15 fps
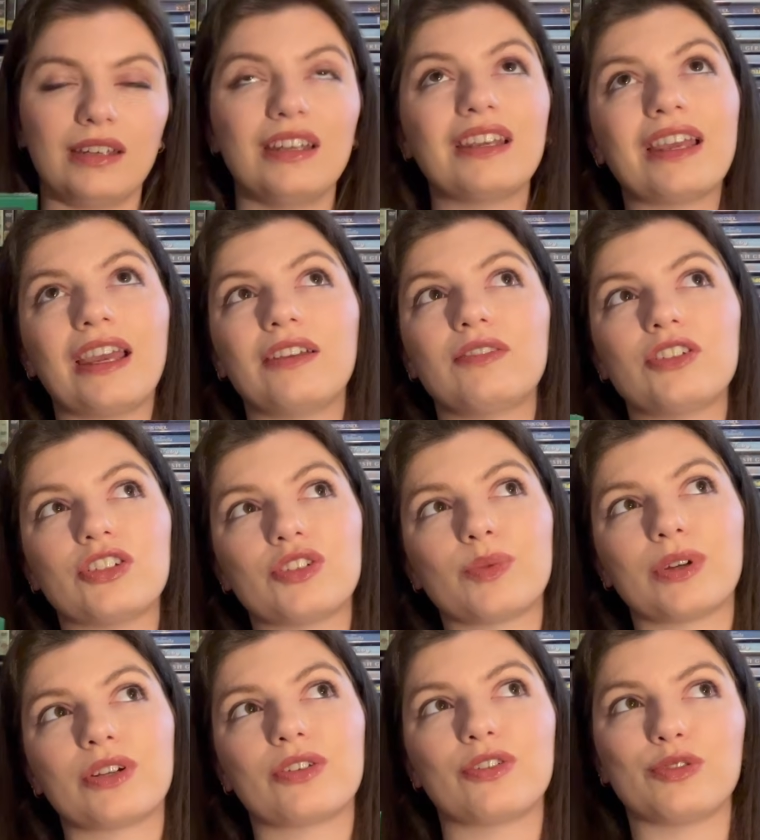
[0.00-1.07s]
Nick Cave is just
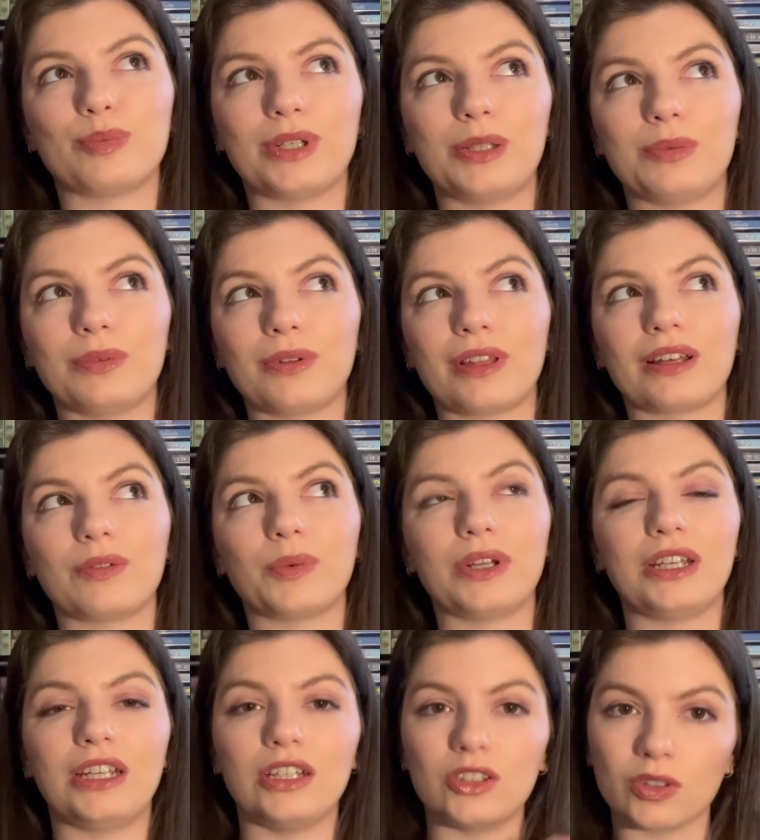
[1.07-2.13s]
one of those people that
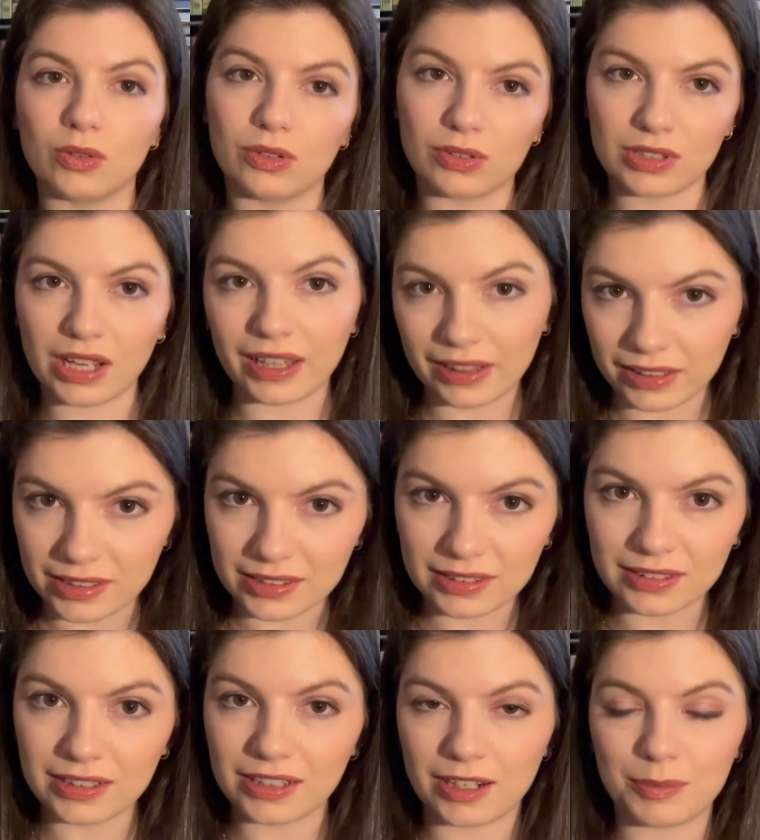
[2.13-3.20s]
when he talks I
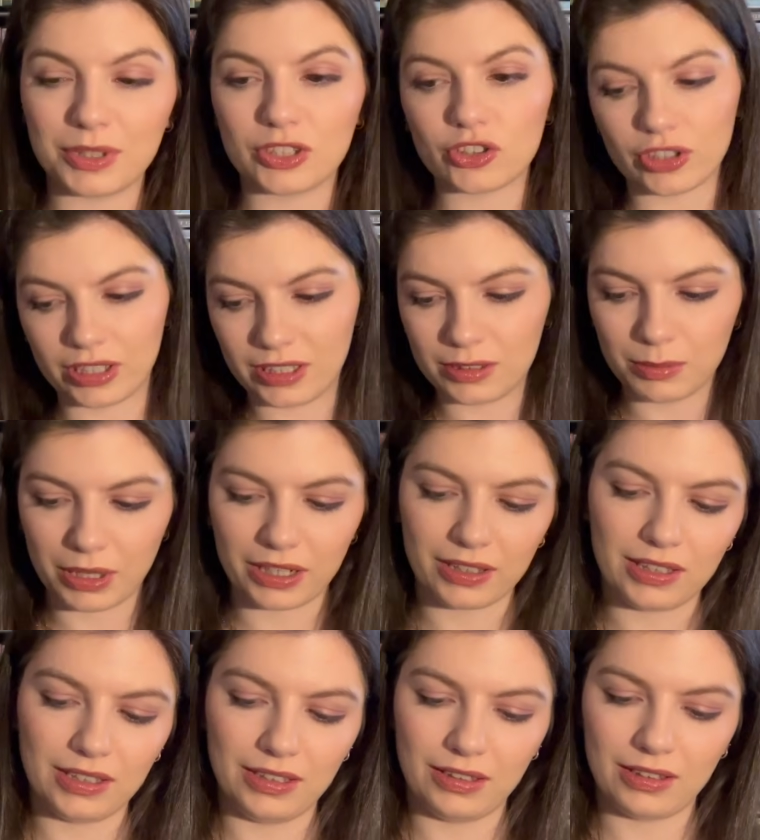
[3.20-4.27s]
listen and I'm intrigued by
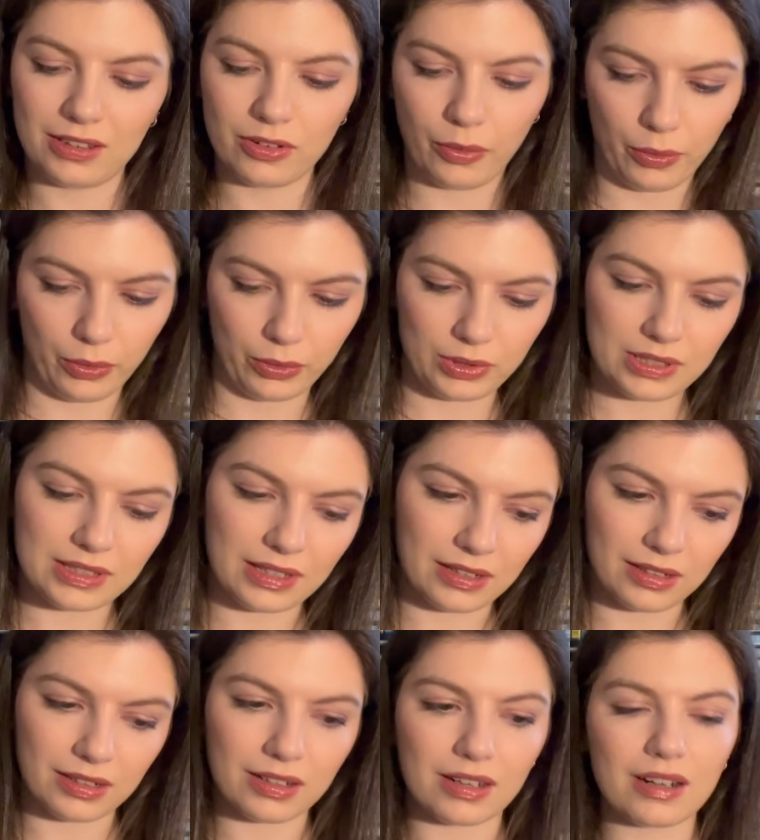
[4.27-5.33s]
his thoughts,
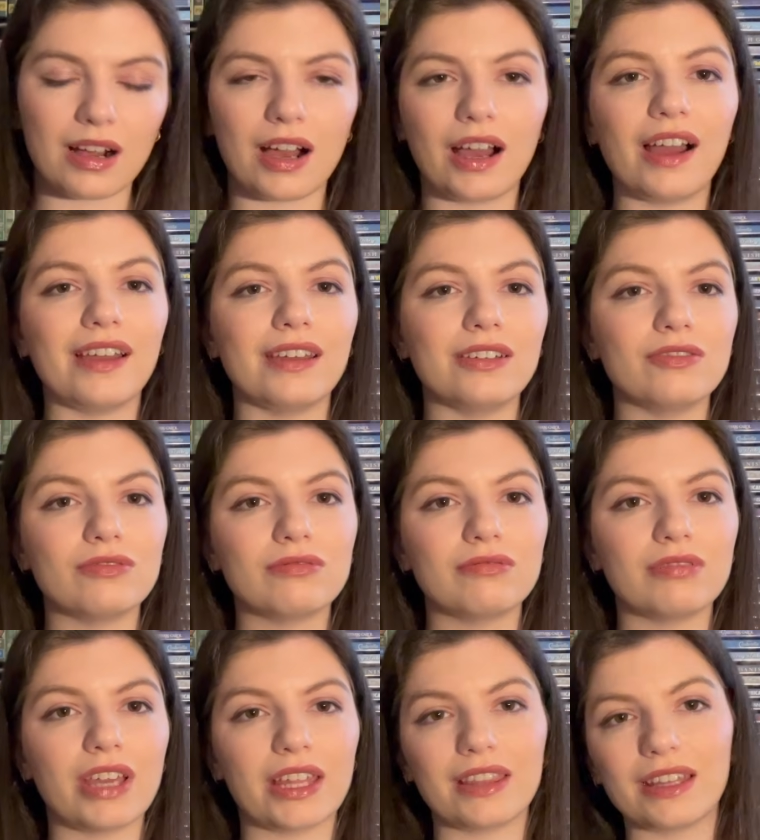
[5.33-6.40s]
and I
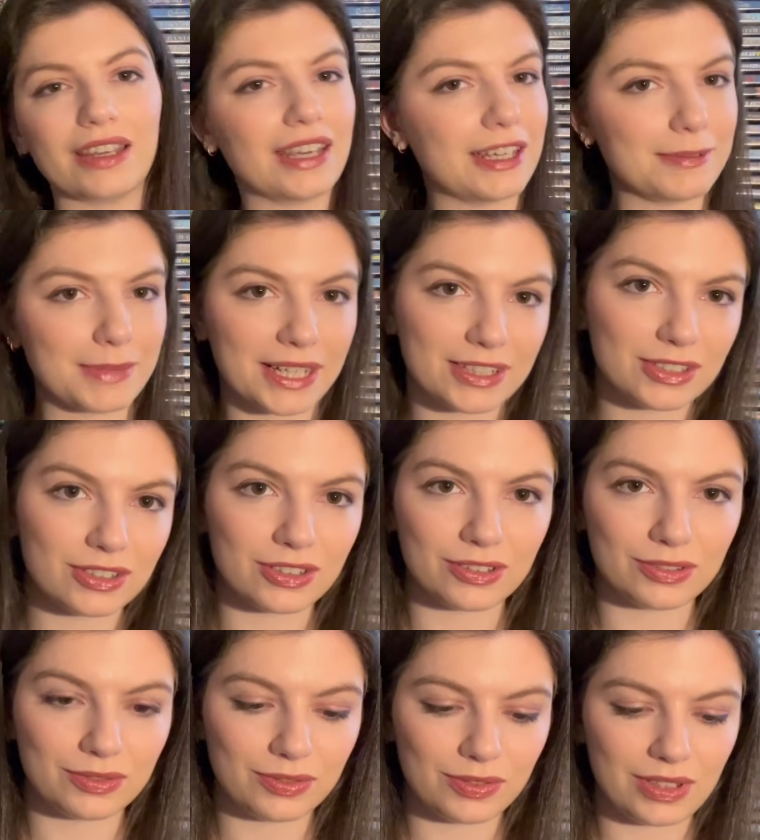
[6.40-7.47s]
get the emails
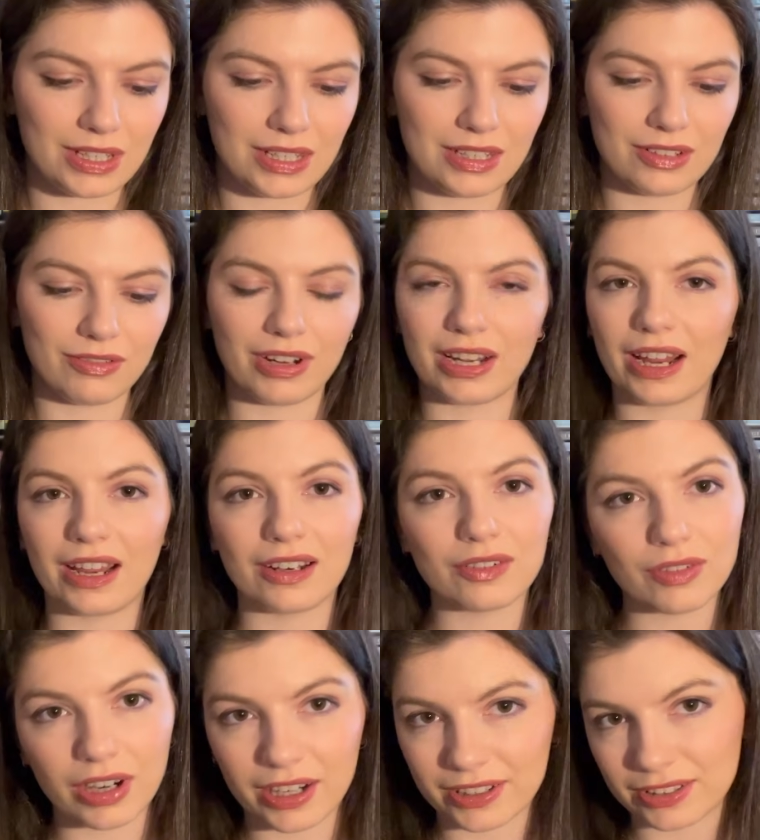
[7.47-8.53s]
of the Red Hand
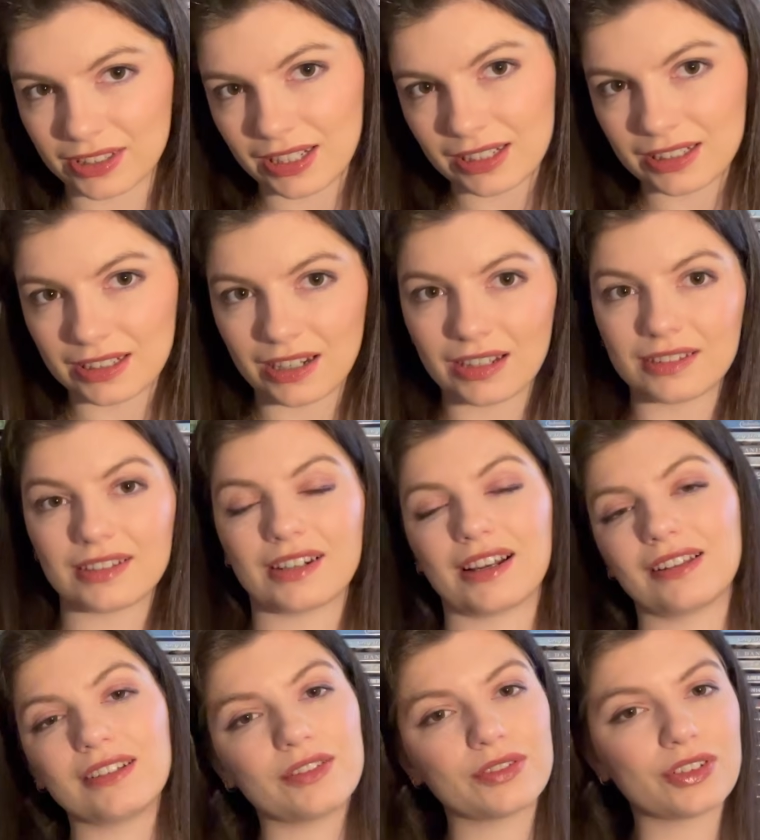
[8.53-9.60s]
files that he does, and I
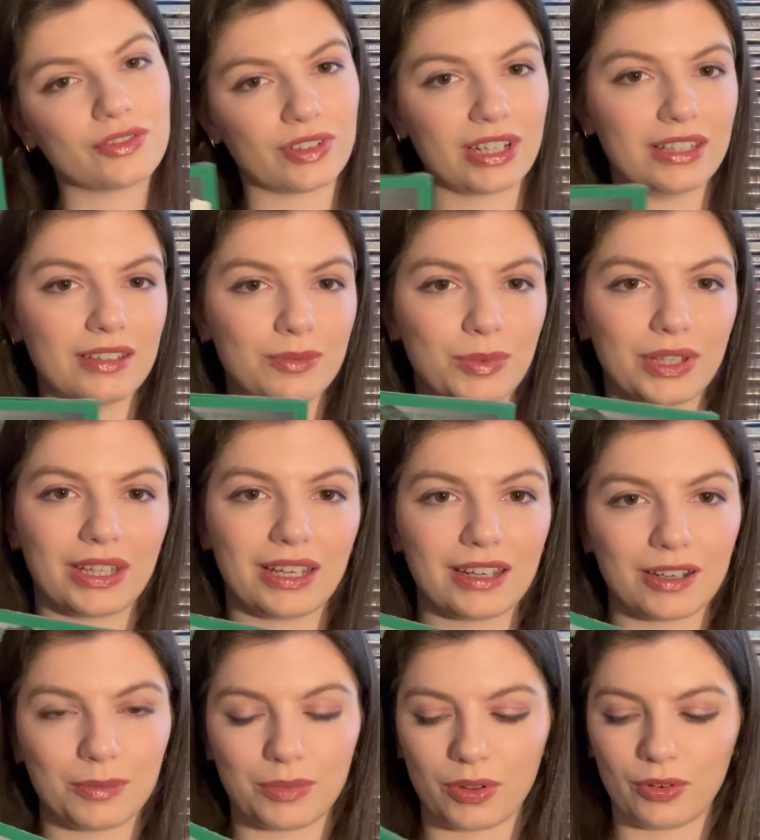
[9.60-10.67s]
love to read them when they
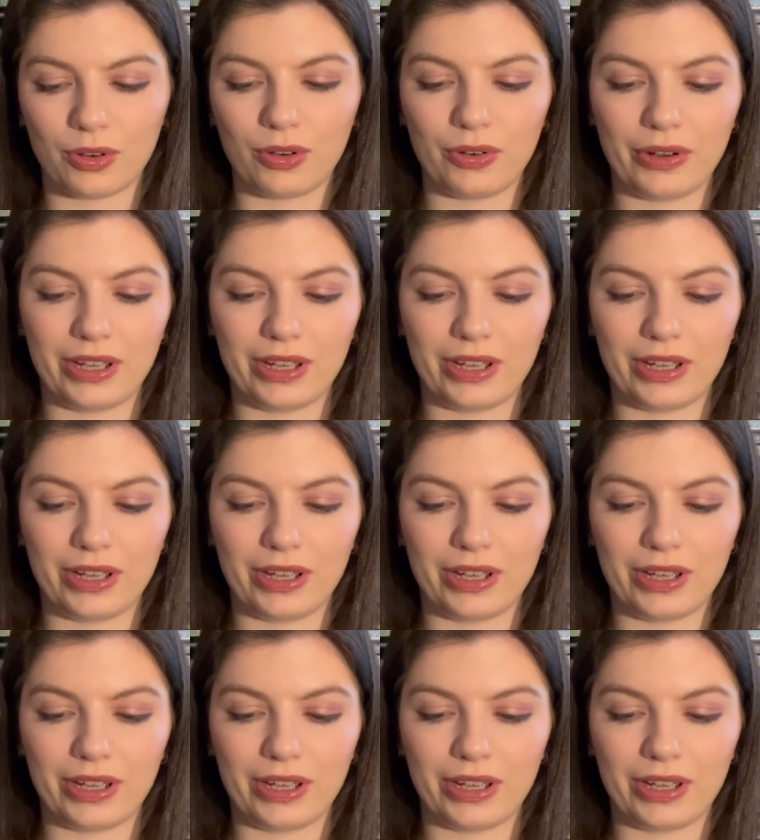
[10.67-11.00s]
come through.